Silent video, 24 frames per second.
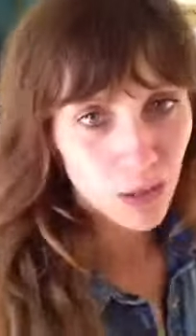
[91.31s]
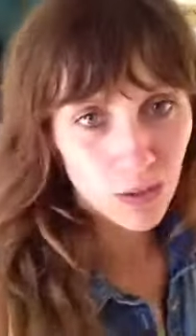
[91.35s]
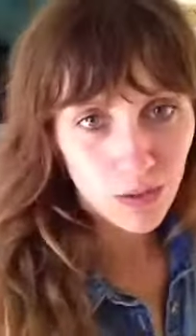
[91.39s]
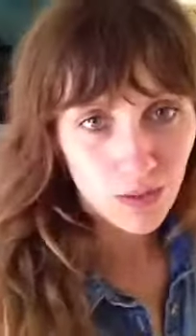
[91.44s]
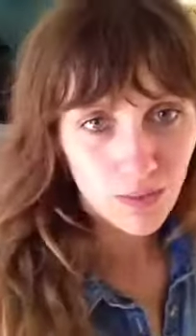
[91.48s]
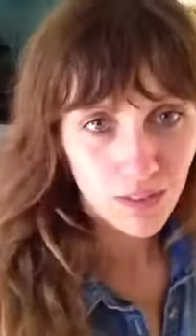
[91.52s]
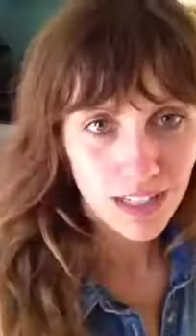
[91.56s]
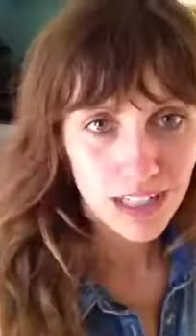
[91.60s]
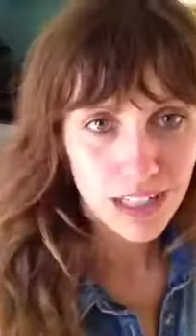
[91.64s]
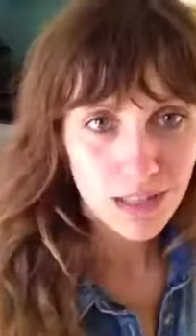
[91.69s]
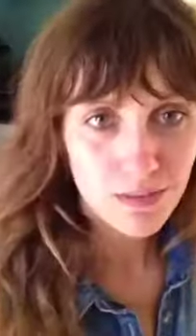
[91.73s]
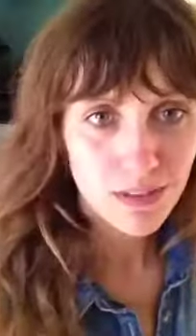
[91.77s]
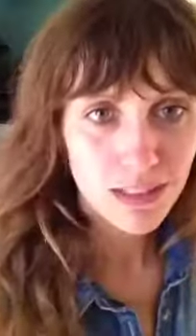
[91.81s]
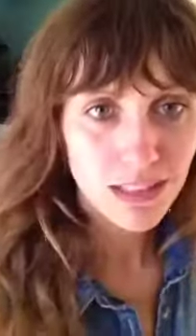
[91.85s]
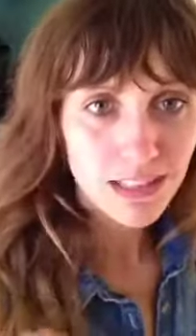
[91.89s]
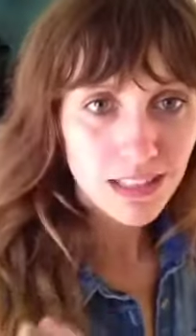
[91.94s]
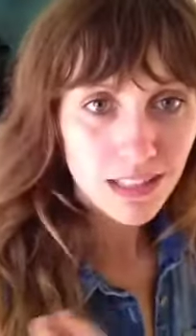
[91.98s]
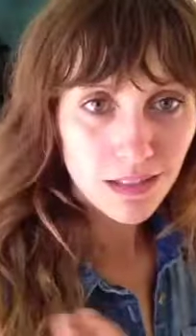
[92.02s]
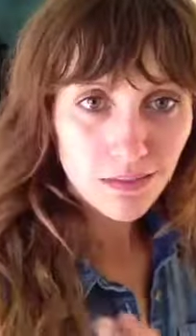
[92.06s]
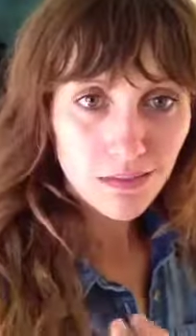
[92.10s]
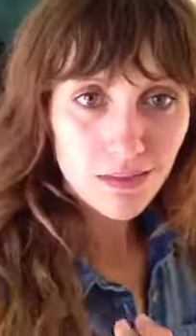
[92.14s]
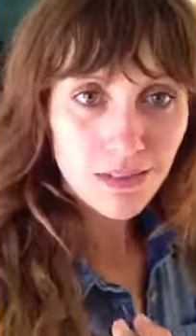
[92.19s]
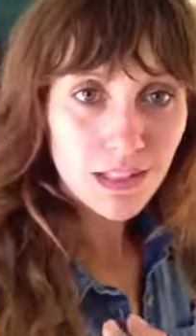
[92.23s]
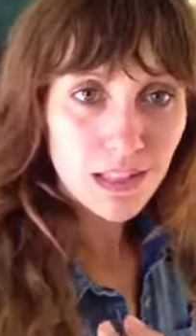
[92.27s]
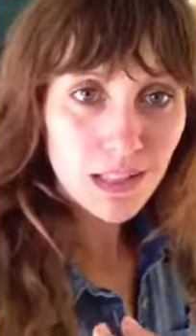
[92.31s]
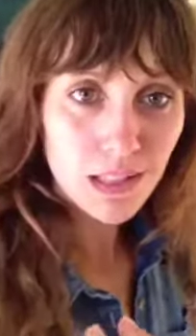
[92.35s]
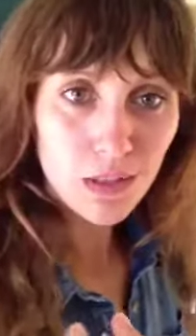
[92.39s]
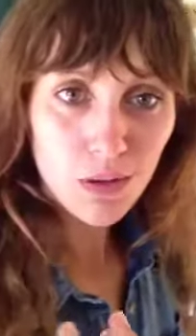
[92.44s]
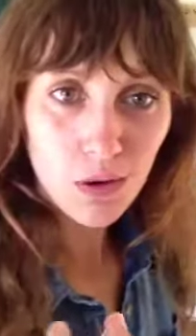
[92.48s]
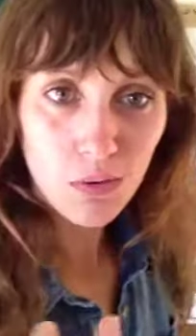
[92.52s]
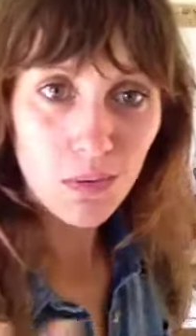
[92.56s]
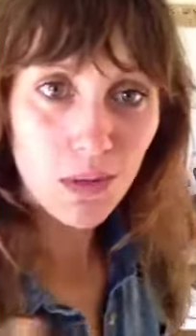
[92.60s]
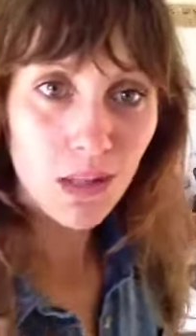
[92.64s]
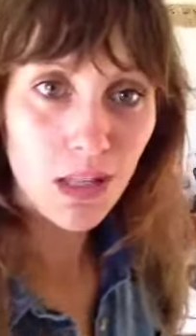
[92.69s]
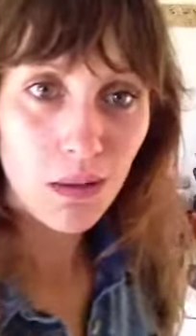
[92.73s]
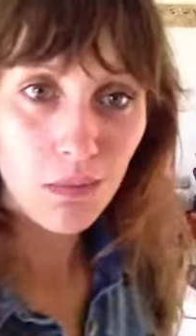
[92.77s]
own arrangements and
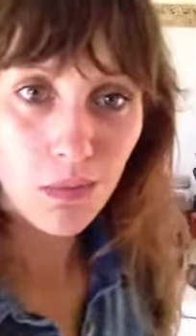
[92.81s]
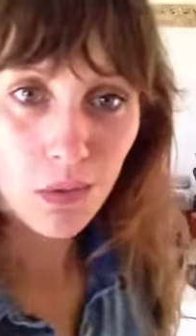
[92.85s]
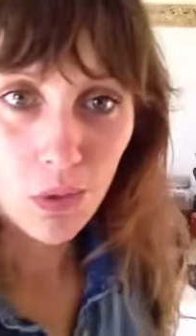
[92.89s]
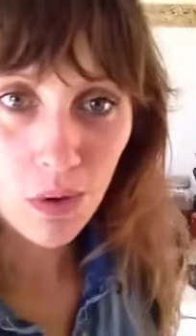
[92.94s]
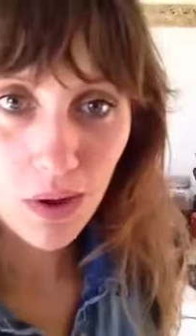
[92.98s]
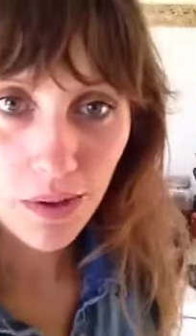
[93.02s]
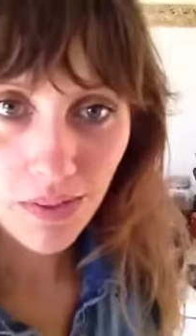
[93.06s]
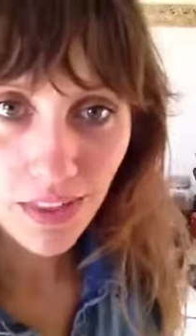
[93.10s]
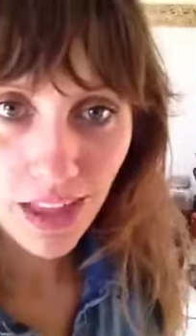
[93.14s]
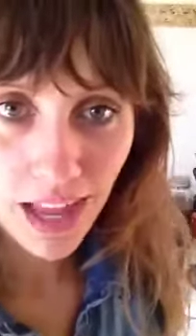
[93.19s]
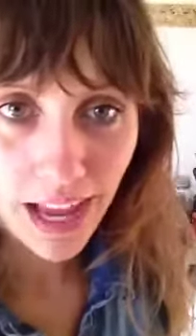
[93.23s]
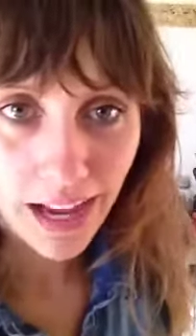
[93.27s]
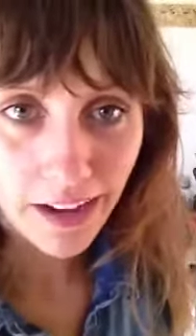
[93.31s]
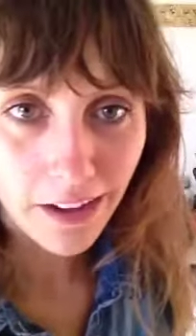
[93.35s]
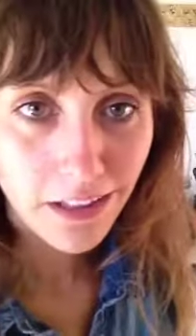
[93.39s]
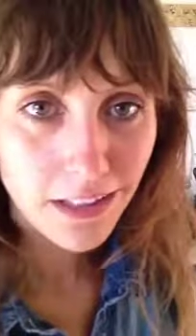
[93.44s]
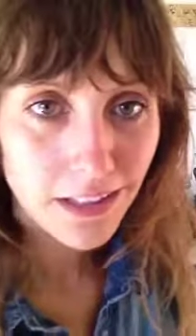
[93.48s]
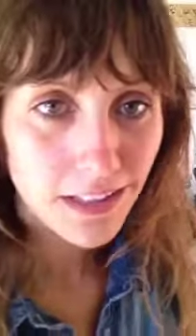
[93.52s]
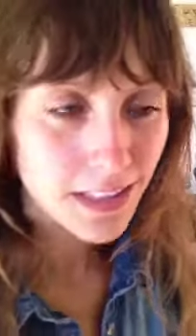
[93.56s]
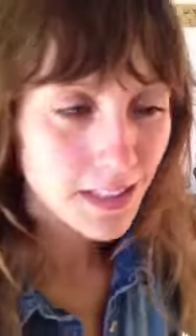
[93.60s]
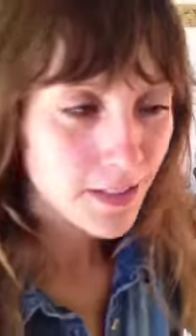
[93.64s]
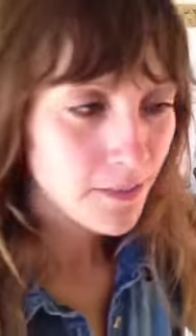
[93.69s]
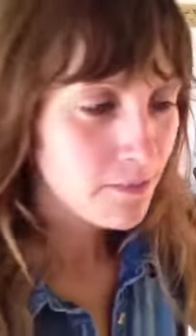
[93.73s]
distribute them throughout the house.